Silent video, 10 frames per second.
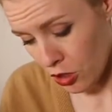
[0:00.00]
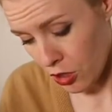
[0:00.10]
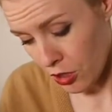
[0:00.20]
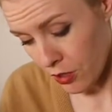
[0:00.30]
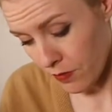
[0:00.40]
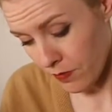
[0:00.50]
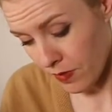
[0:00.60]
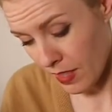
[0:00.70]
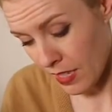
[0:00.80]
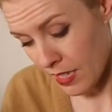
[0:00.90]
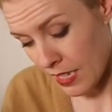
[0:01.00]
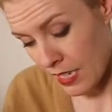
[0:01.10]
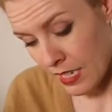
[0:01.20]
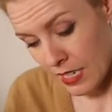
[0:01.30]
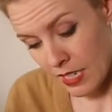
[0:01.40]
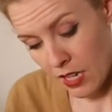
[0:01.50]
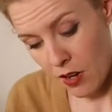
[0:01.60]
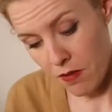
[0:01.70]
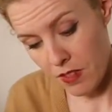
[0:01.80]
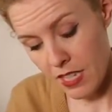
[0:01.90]
Sure.
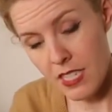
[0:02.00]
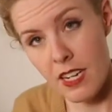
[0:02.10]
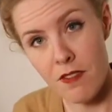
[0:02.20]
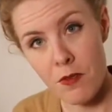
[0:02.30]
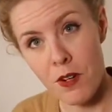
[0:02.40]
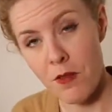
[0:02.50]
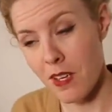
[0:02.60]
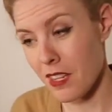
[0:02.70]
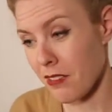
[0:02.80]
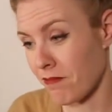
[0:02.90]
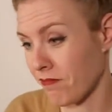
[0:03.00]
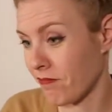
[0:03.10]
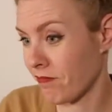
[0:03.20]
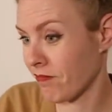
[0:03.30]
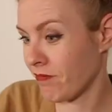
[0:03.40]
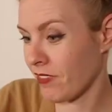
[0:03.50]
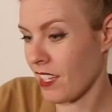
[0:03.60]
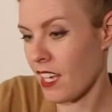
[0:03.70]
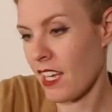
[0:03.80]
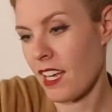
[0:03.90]
Hopefully that's enough to work with.
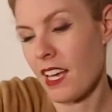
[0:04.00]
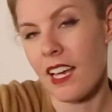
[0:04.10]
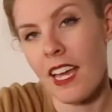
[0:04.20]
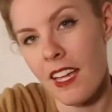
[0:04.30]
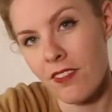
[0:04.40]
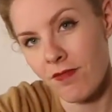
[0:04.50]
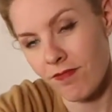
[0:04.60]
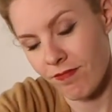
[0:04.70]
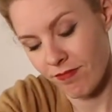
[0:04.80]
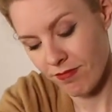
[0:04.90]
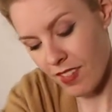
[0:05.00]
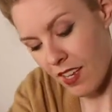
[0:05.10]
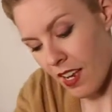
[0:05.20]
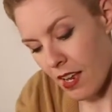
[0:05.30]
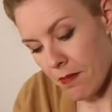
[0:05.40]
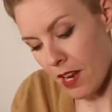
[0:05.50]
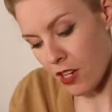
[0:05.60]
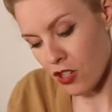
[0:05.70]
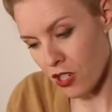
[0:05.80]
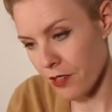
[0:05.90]
Again, I'm
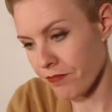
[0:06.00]
not sure.